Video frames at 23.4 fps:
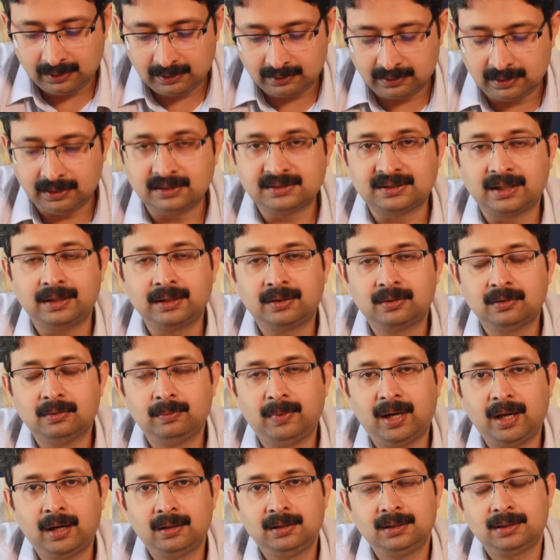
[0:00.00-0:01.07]
the
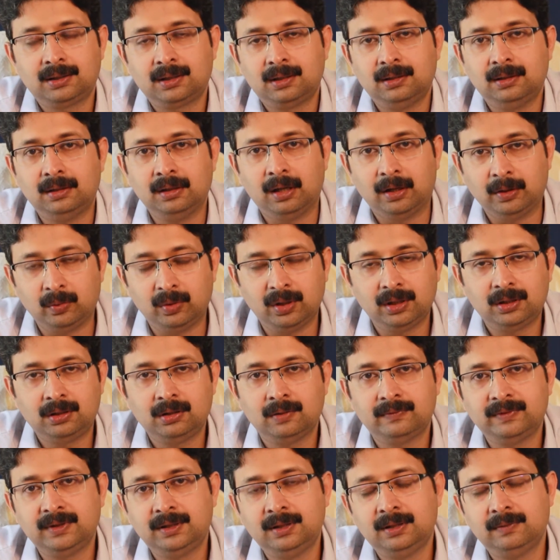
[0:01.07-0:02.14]
psychobiological unity
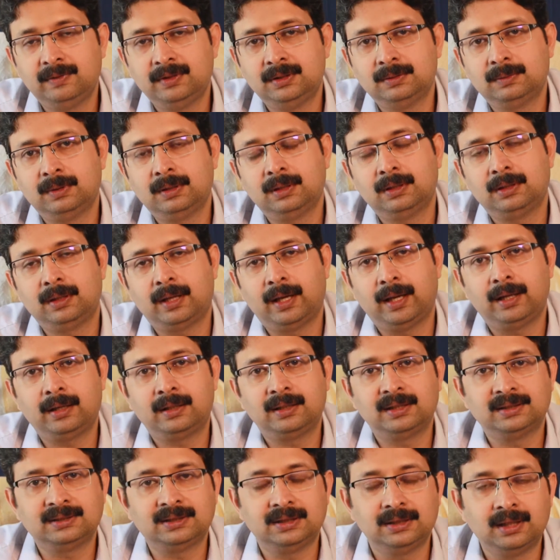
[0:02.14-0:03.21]
of the individual and
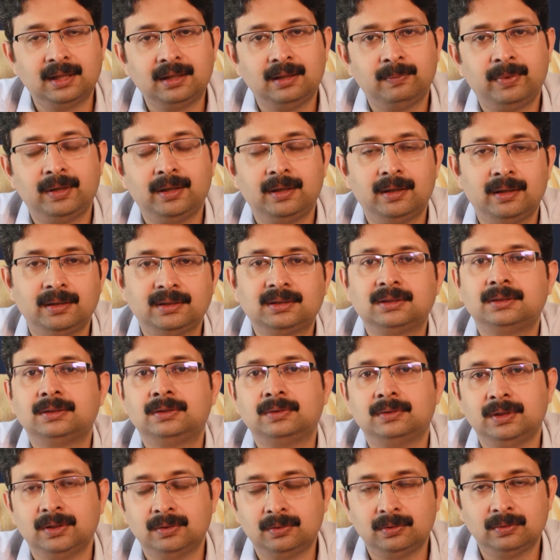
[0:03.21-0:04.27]
his interdependence
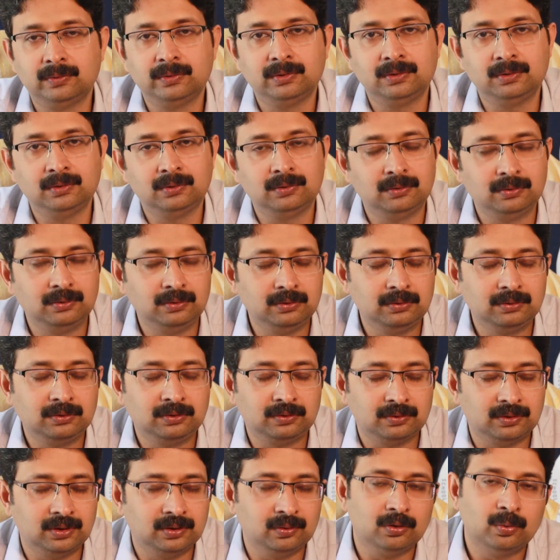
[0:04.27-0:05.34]
to the
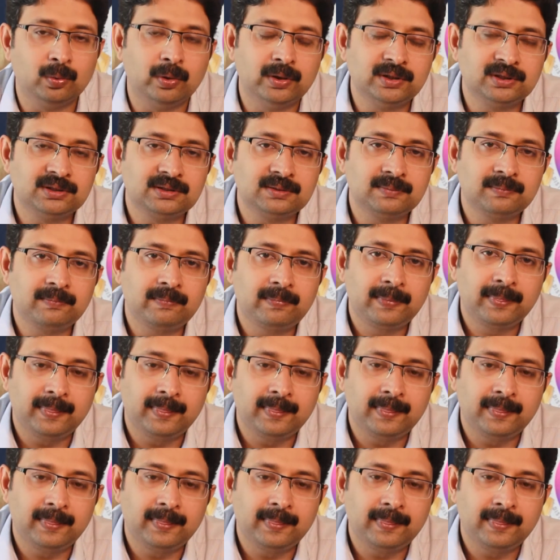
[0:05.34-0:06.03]
universe.